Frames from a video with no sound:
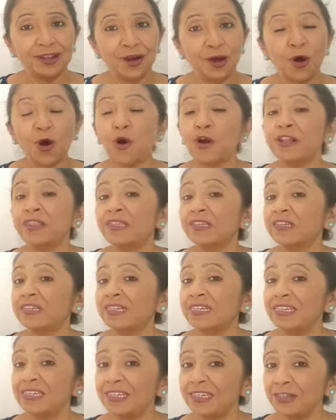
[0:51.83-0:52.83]
or the
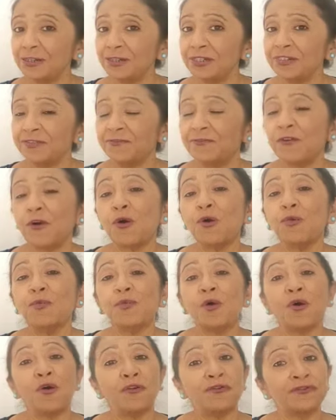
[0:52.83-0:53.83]
continuous form
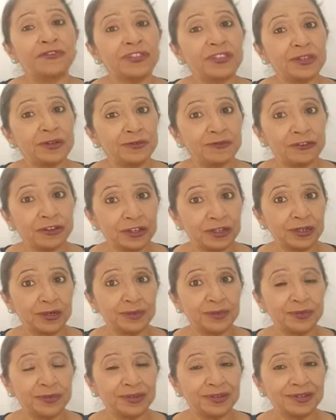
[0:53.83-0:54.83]
of the verb